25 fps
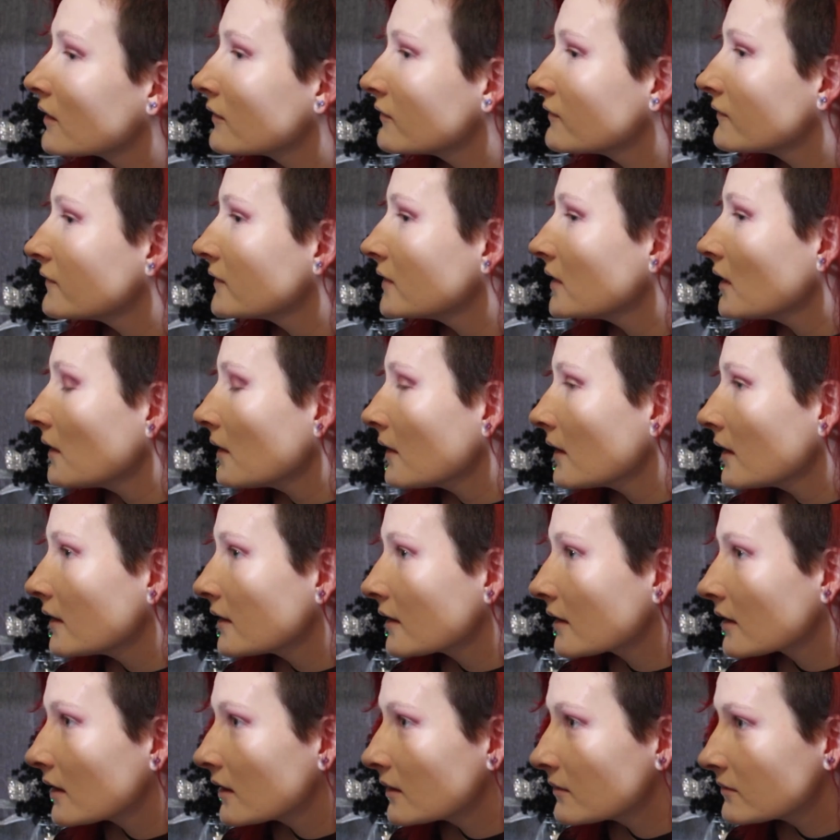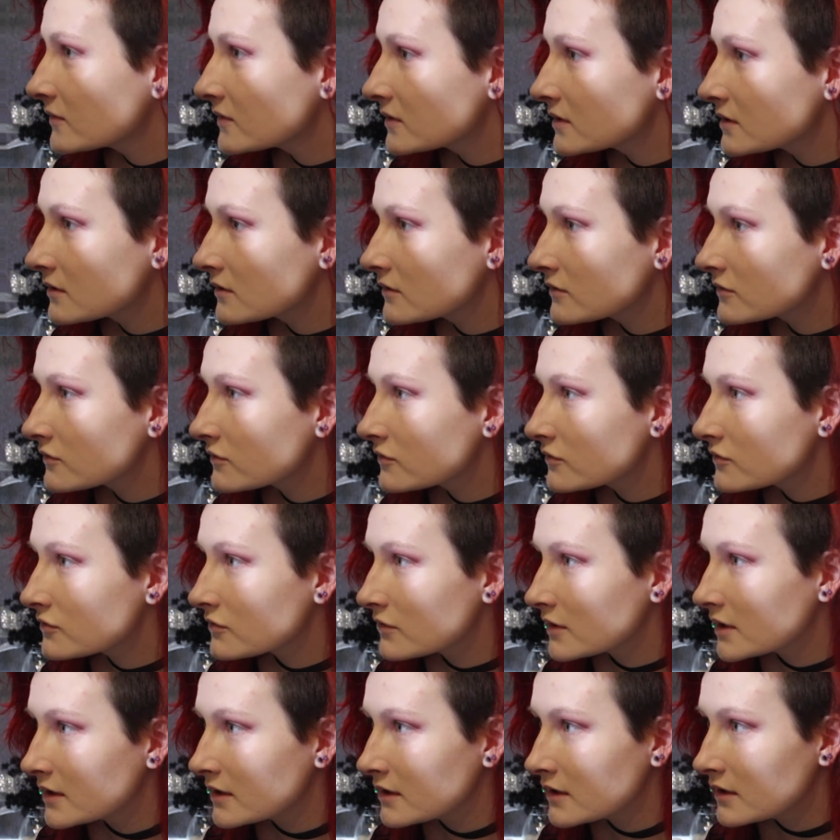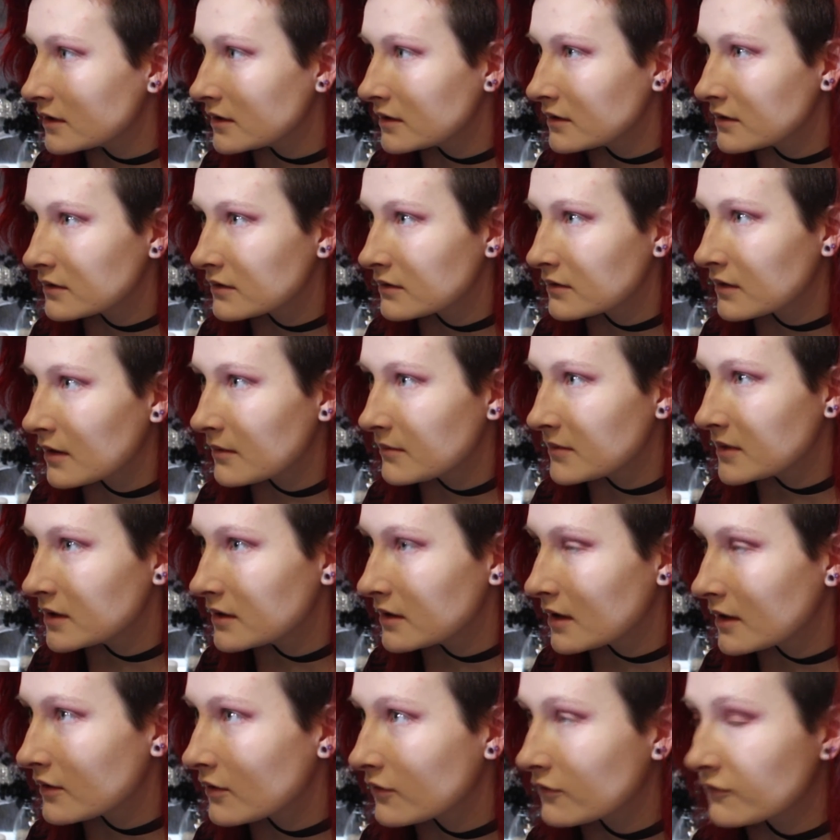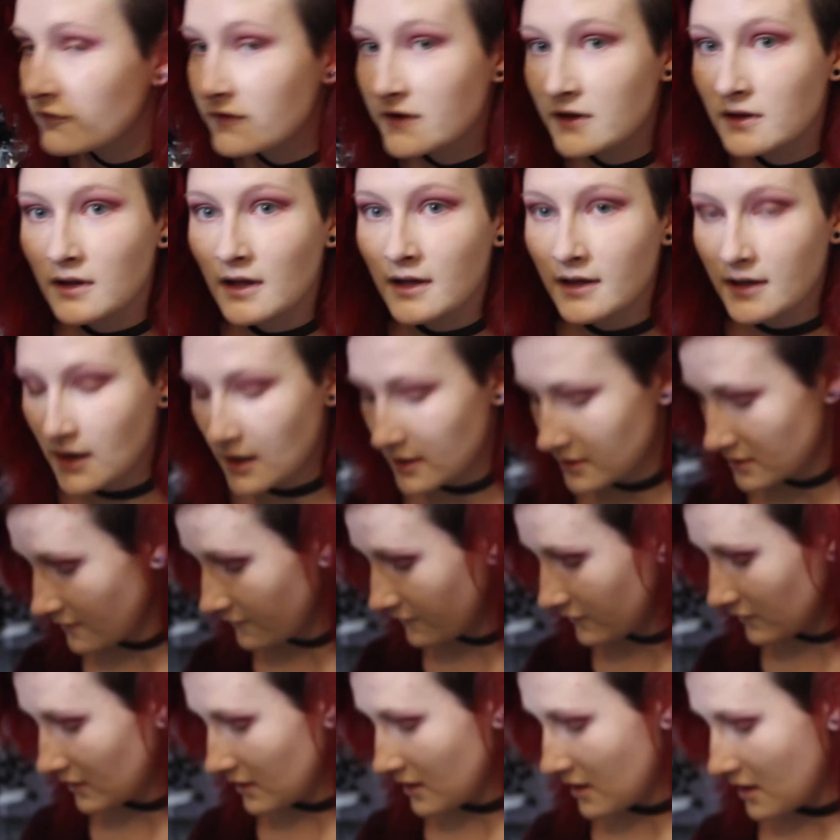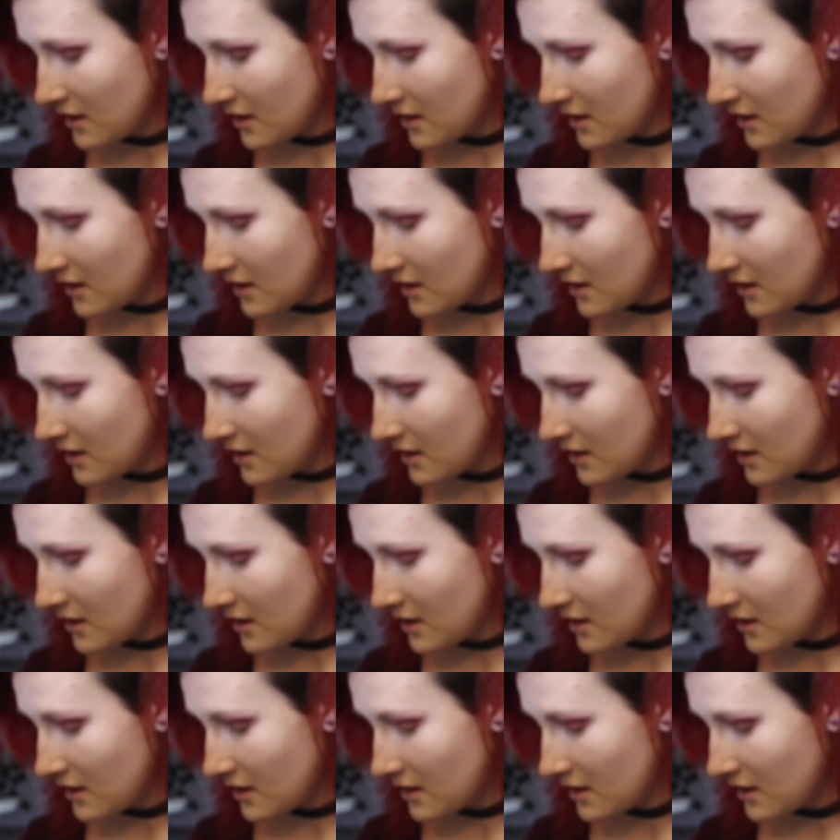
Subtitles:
I feel like I'm still streaky. I mean, I don't feel like, I definitely